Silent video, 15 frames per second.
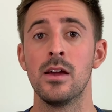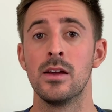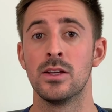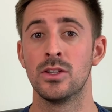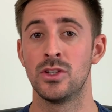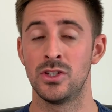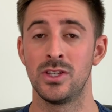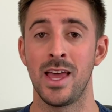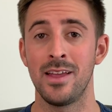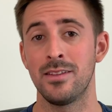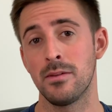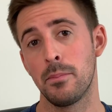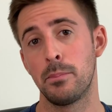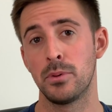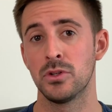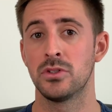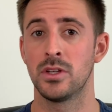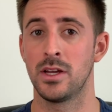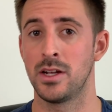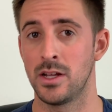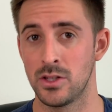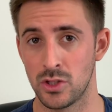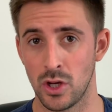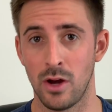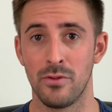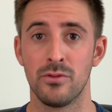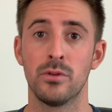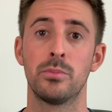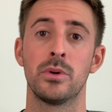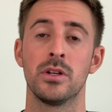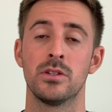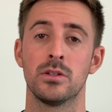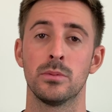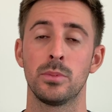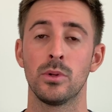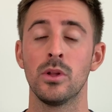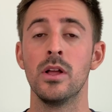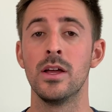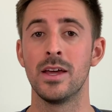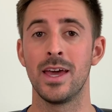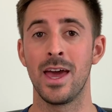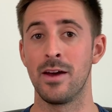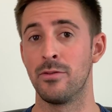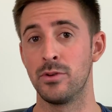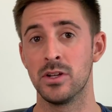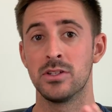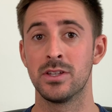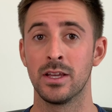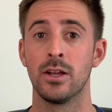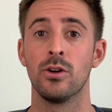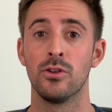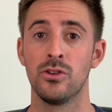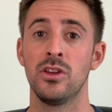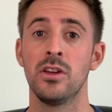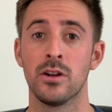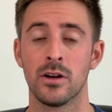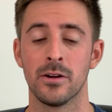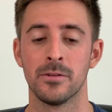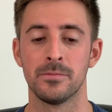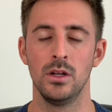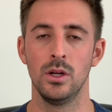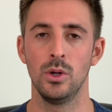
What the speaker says: set percentage of your principal every single year,